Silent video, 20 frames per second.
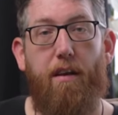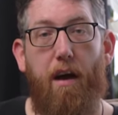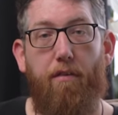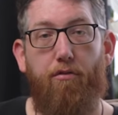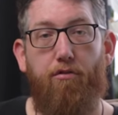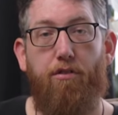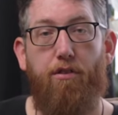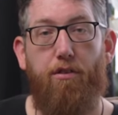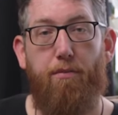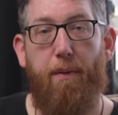
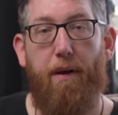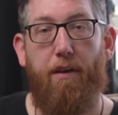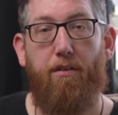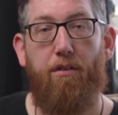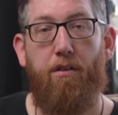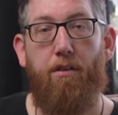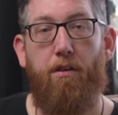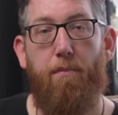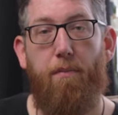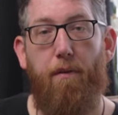after
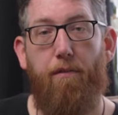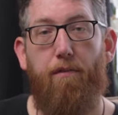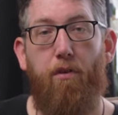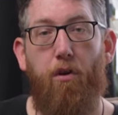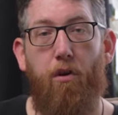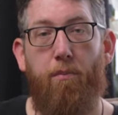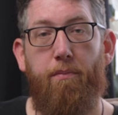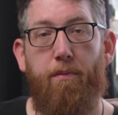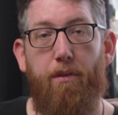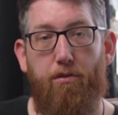inspection you
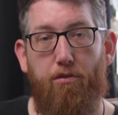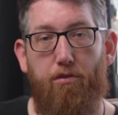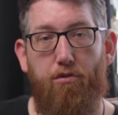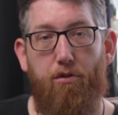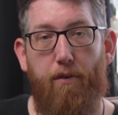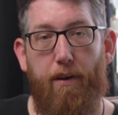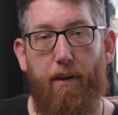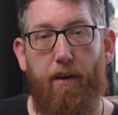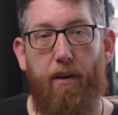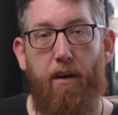perform this
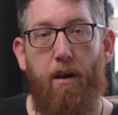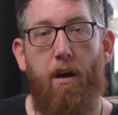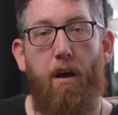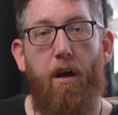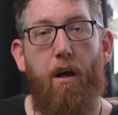trick.